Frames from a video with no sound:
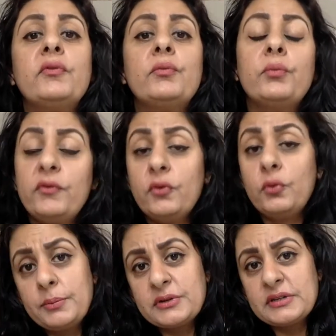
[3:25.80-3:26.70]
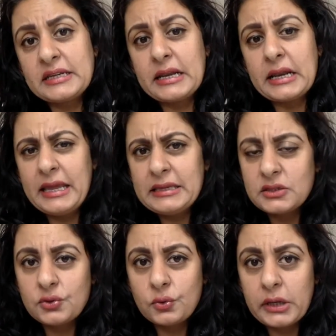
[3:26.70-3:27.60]
before we proceed, let's
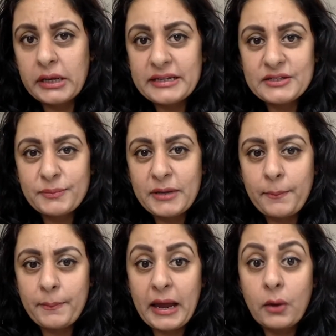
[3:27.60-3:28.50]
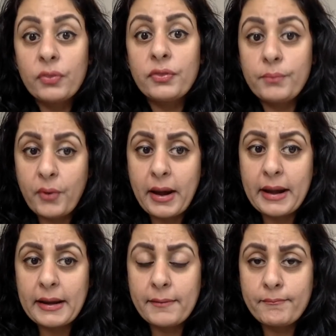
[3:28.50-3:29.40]
talk a little bit about the
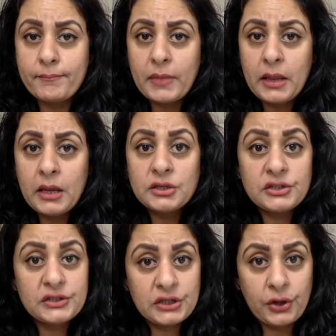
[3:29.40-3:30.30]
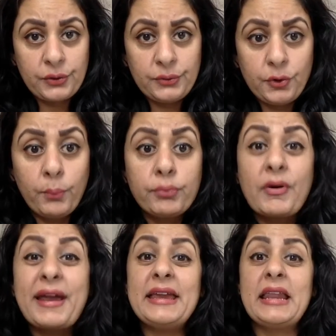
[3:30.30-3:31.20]
brain. So your
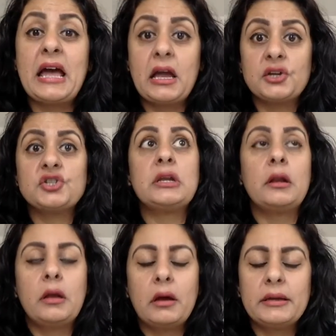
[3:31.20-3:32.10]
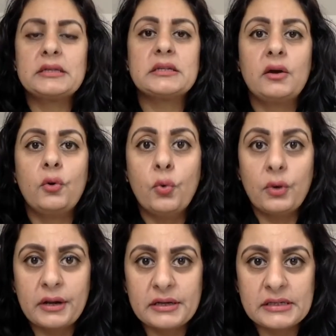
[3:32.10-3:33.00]
brain actually likes
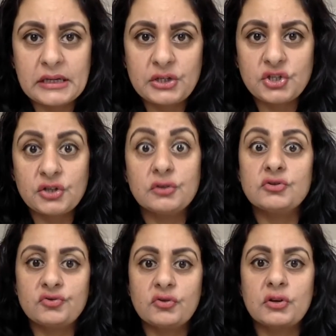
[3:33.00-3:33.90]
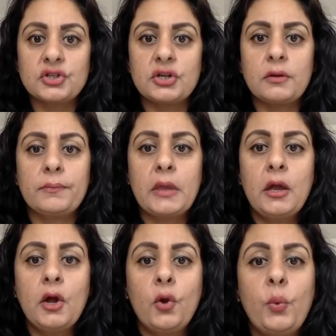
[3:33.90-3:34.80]
organisation and structure.
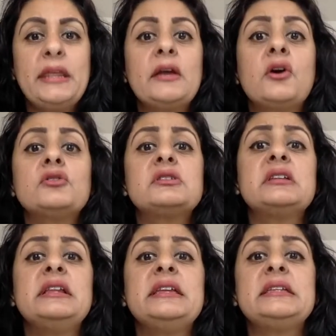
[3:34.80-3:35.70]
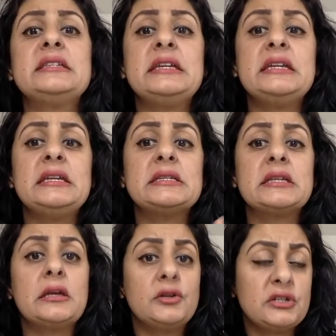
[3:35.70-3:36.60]
When it constantly sees
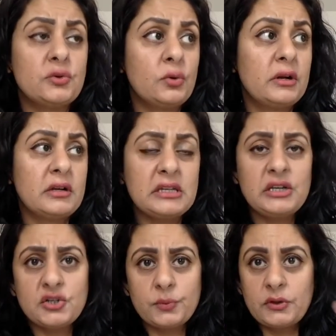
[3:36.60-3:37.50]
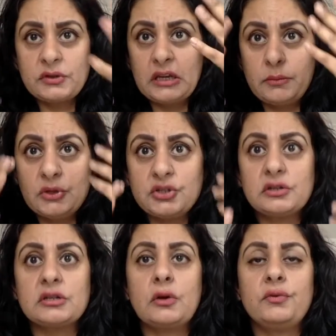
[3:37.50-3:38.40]
disorganisation, when those images
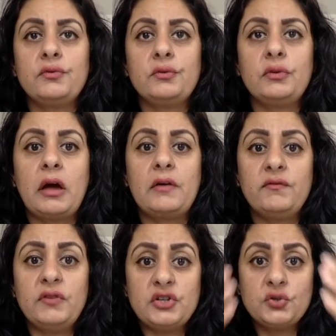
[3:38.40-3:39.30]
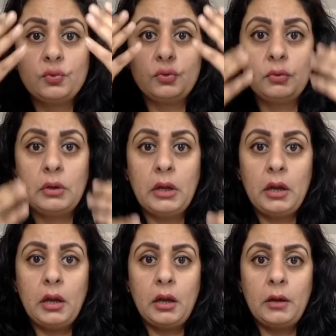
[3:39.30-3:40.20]
go through our visual
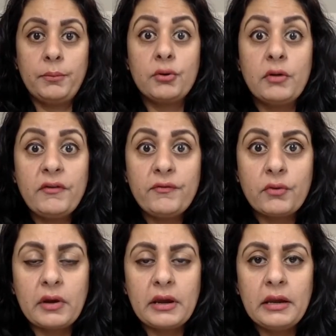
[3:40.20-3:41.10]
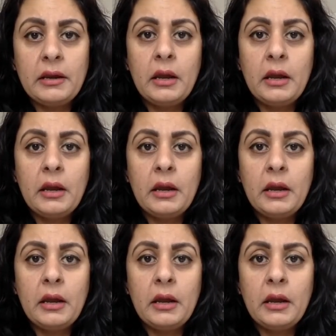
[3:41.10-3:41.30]
periphery,